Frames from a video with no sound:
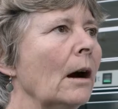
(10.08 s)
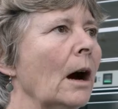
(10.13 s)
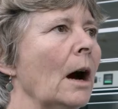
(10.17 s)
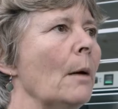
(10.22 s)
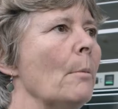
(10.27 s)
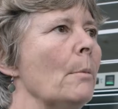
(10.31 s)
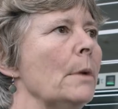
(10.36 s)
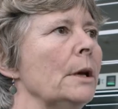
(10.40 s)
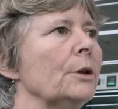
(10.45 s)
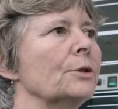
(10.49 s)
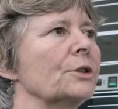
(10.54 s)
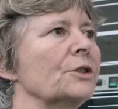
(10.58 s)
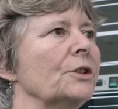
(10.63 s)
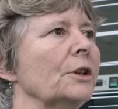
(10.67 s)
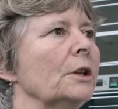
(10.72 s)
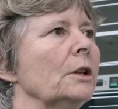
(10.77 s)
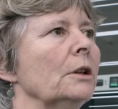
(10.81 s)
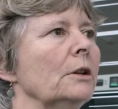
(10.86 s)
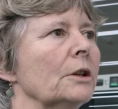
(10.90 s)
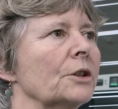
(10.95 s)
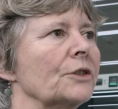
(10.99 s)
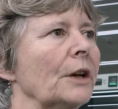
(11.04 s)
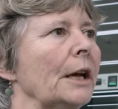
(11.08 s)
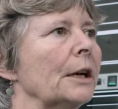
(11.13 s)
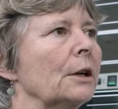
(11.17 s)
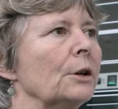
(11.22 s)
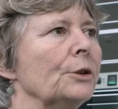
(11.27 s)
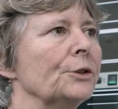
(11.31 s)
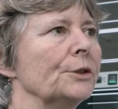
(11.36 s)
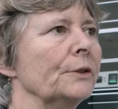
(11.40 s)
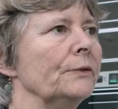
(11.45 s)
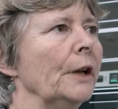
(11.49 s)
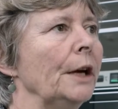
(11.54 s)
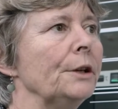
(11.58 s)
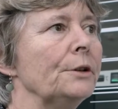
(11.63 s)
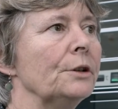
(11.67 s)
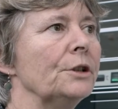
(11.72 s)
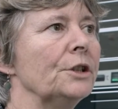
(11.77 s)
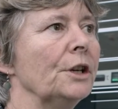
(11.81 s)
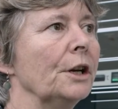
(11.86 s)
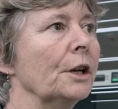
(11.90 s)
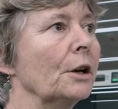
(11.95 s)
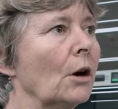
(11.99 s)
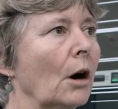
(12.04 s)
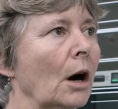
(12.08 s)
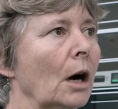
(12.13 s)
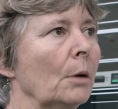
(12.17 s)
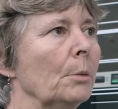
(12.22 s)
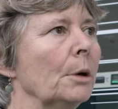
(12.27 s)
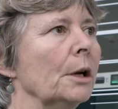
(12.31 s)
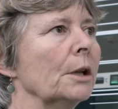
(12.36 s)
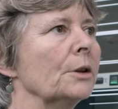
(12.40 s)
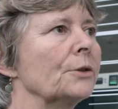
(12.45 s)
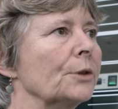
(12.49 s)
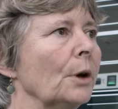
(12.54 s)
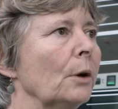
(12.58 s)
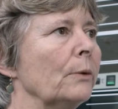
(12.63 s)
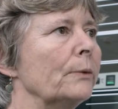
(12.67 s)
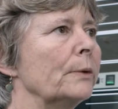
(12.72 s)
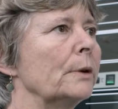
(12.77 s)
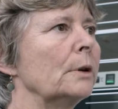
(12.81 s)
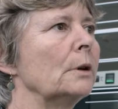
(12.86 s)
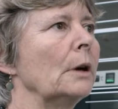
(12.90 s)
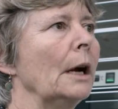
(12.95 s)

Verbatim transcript: I'm interested in the cycles of nitrogen and carbon and sulfur.